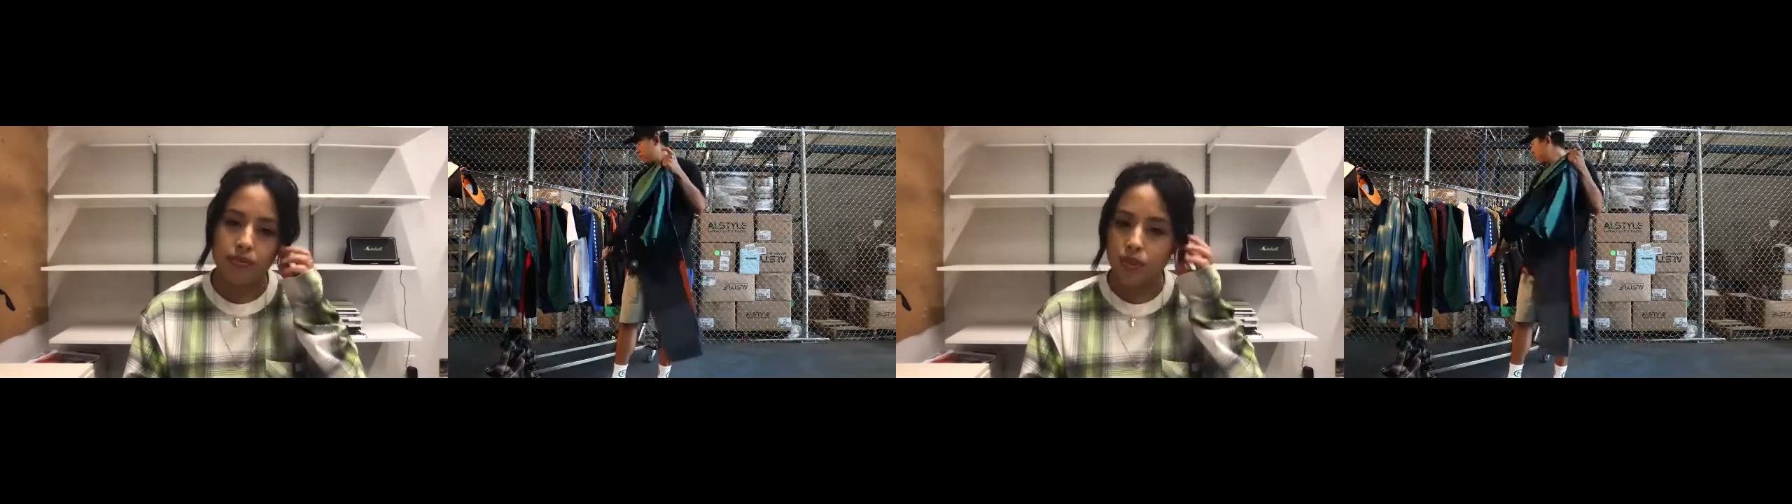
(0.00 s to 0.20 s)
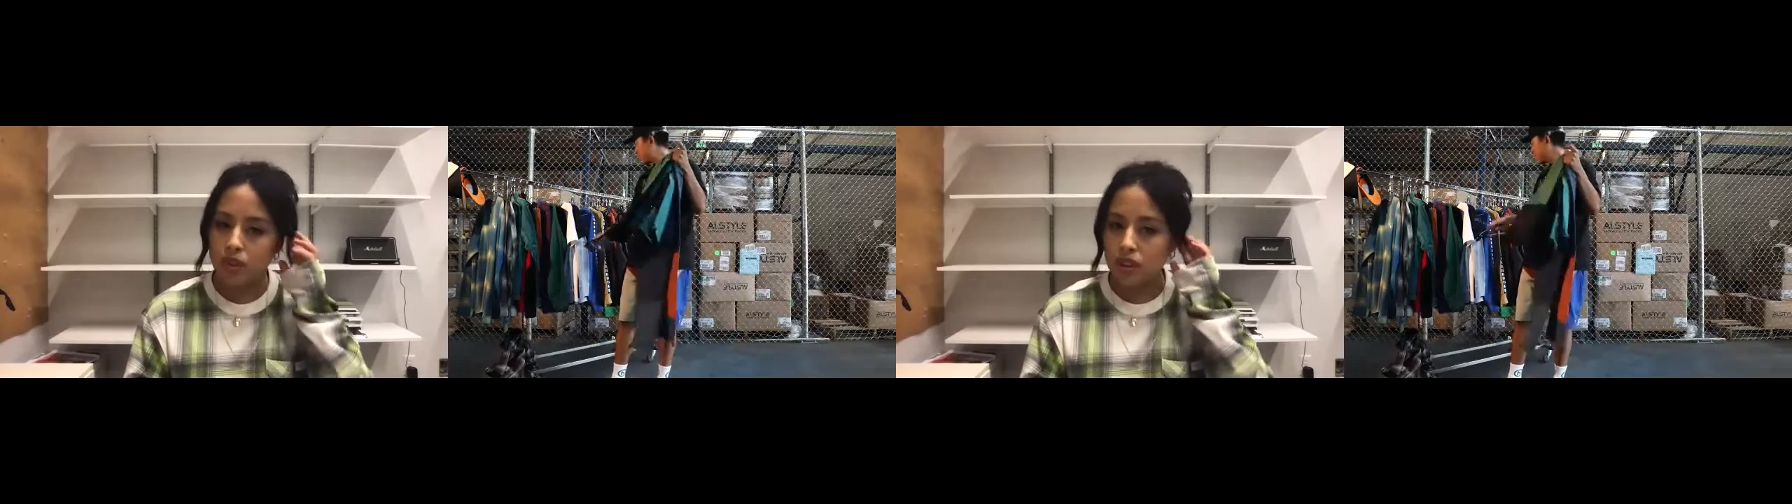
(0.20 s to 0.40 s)

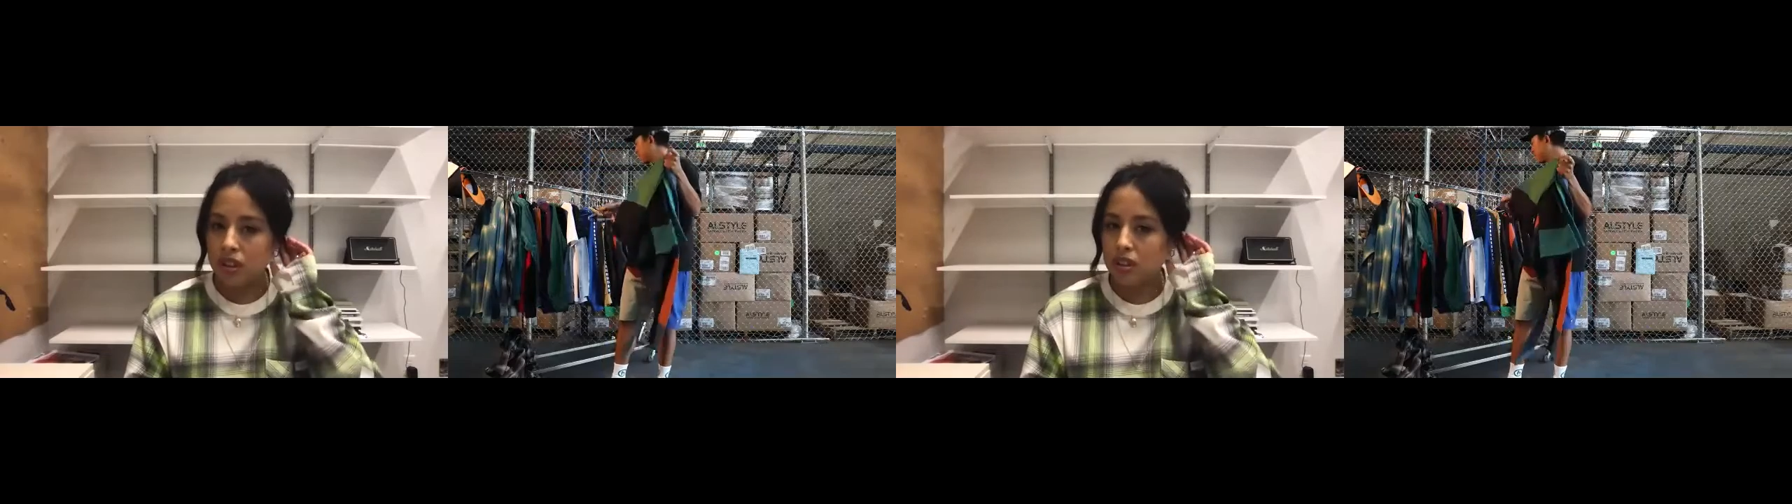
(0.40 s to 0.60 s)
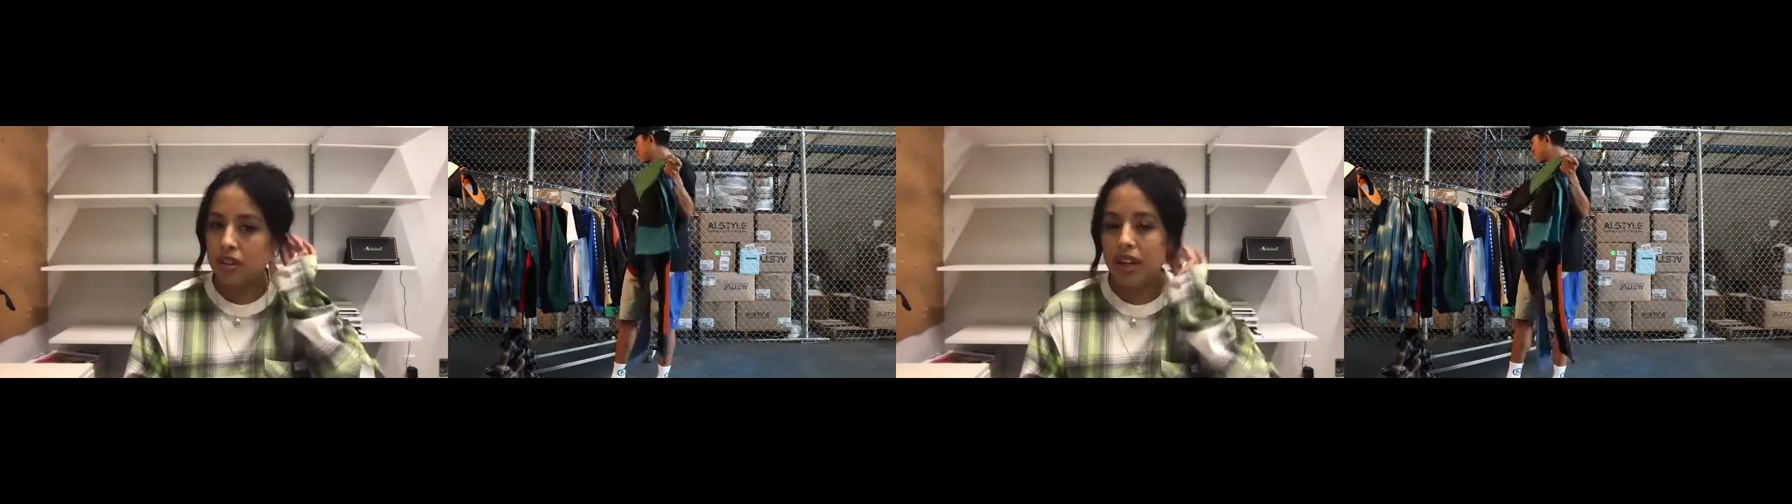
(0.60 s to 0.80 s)

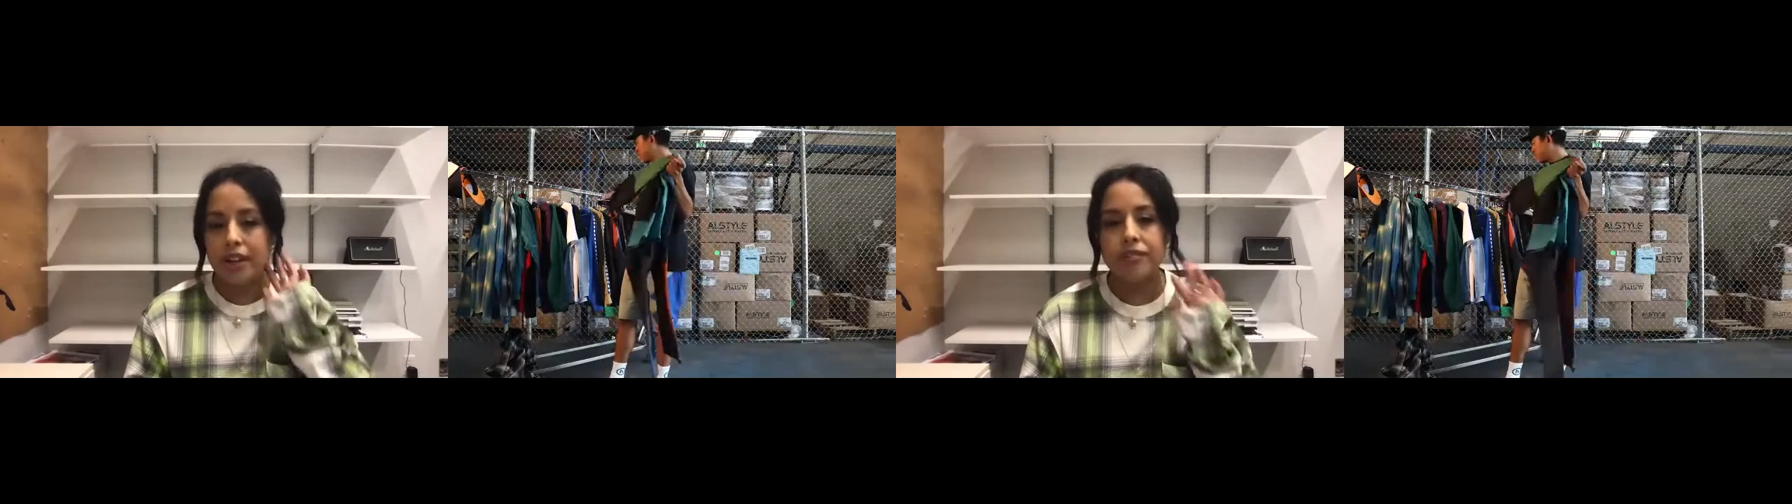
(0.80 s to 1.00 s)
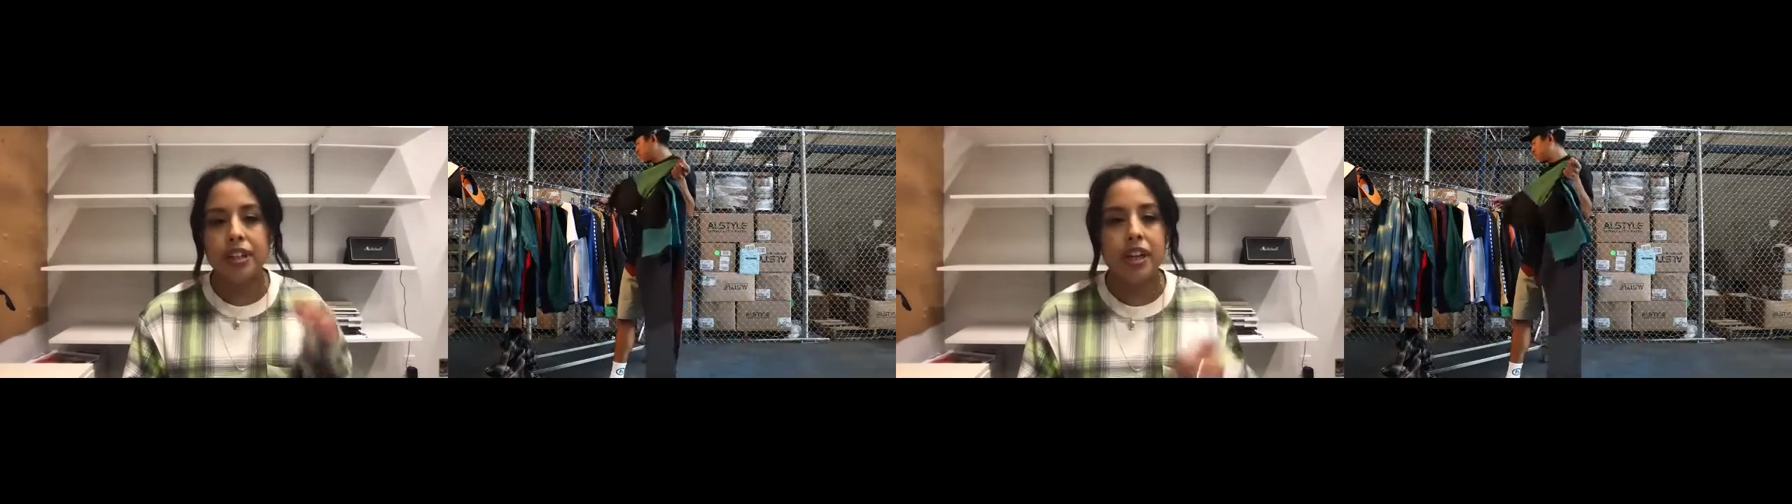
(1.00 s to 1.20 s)
for
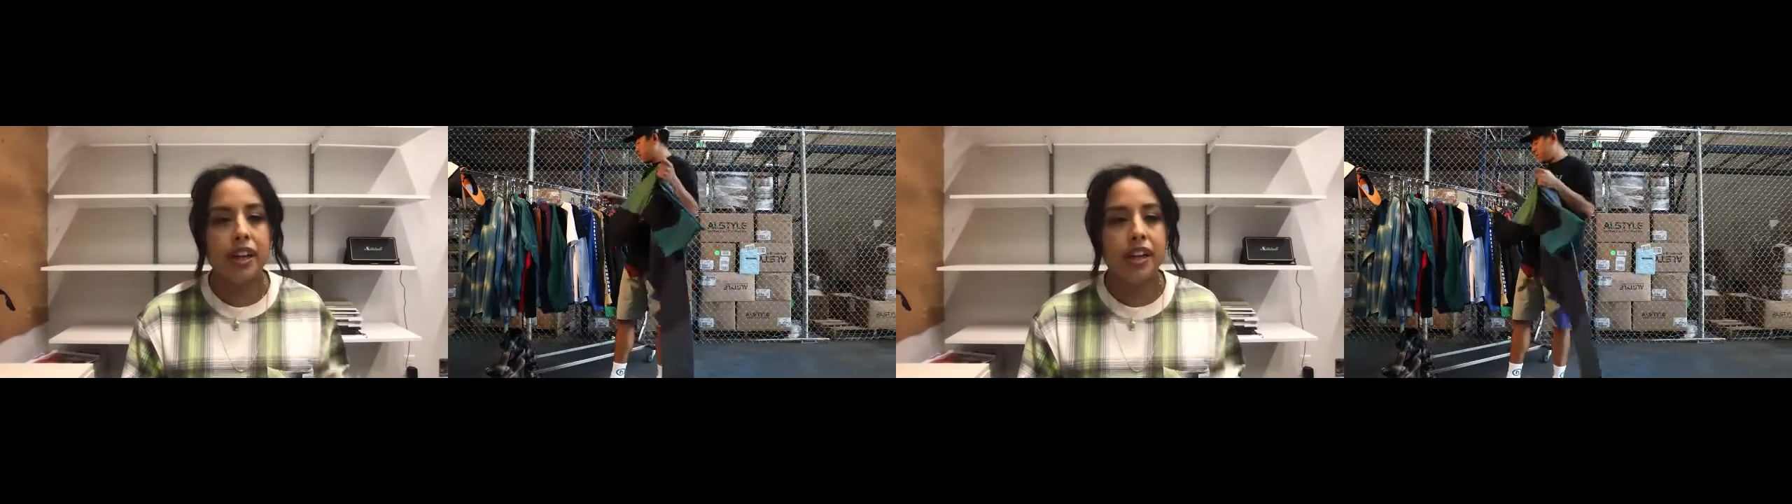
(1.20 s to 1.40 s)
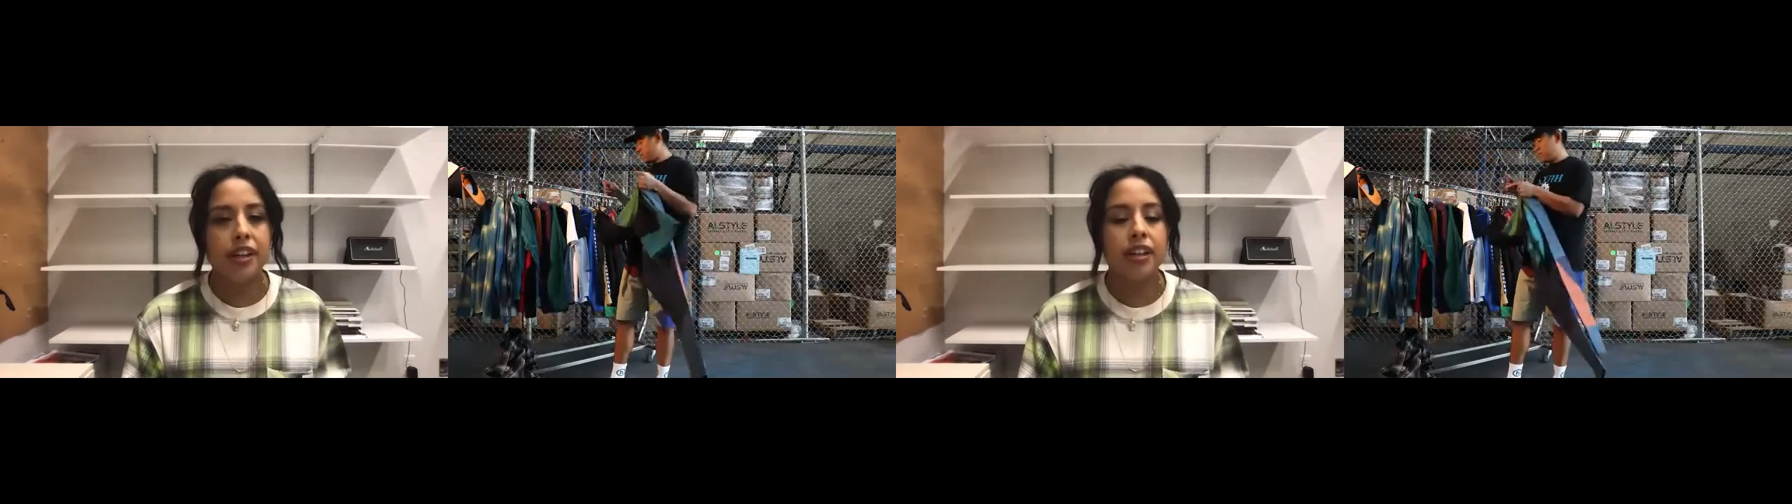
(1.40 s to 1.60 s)

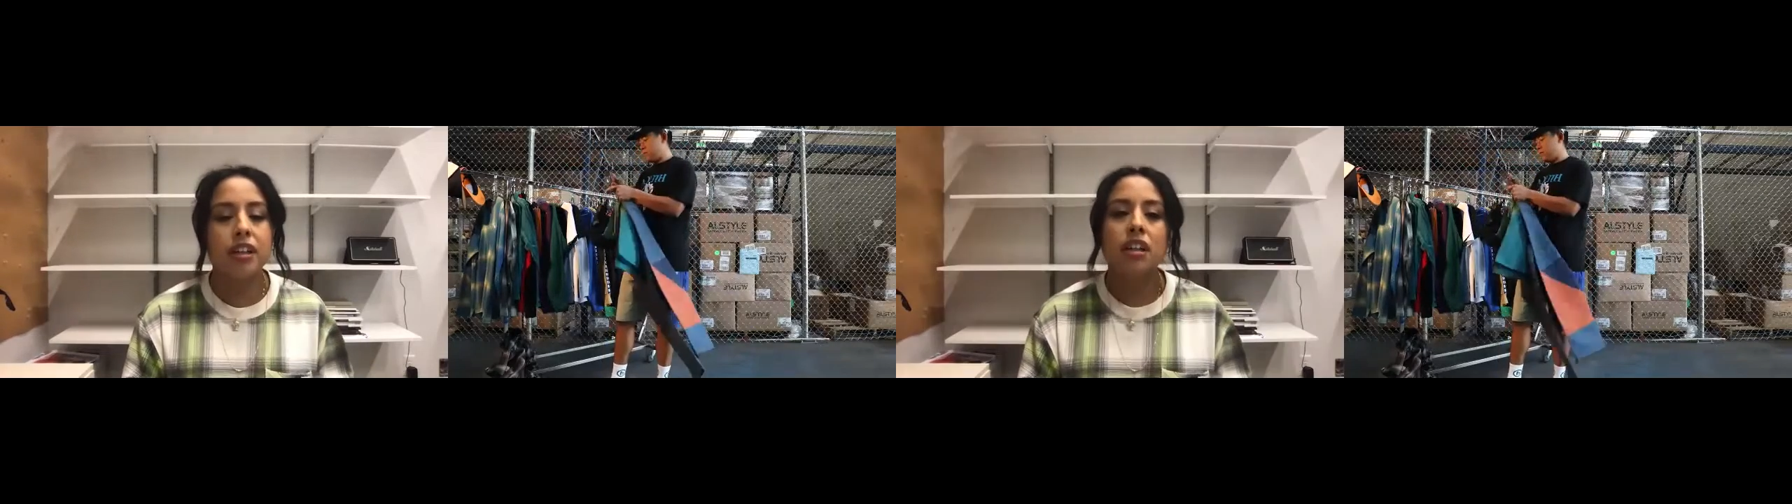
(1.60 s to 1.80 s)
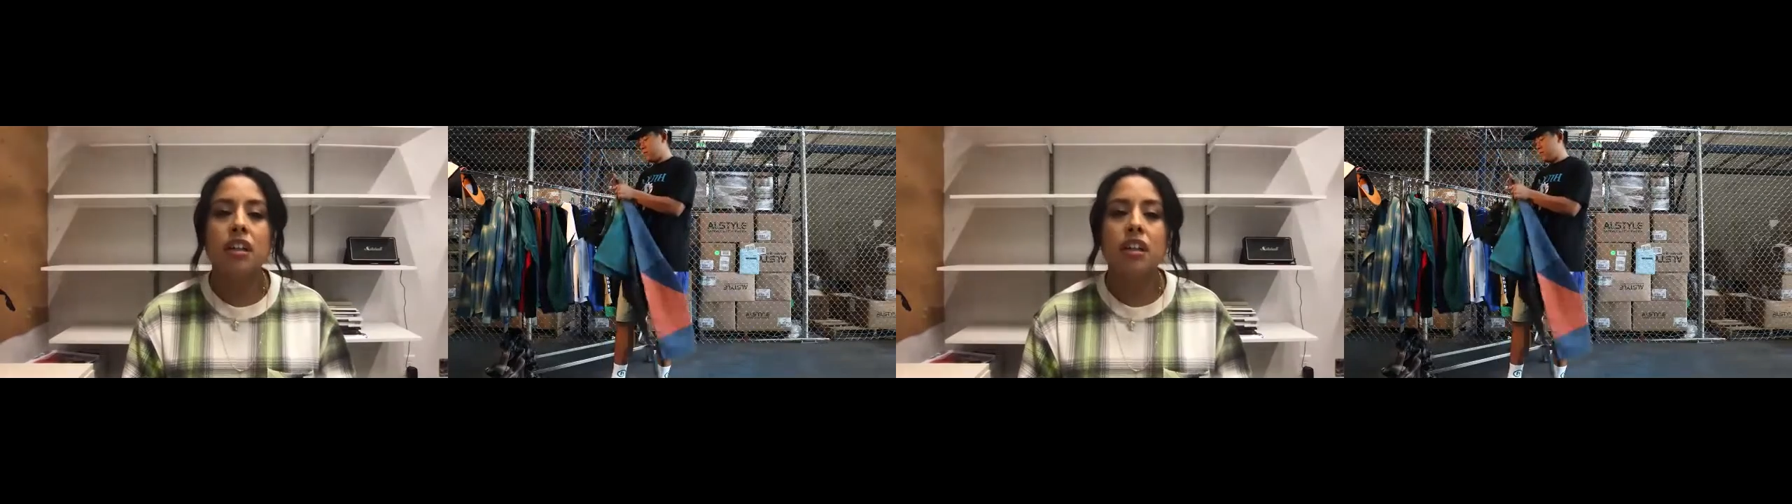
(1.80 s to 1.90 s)
everyday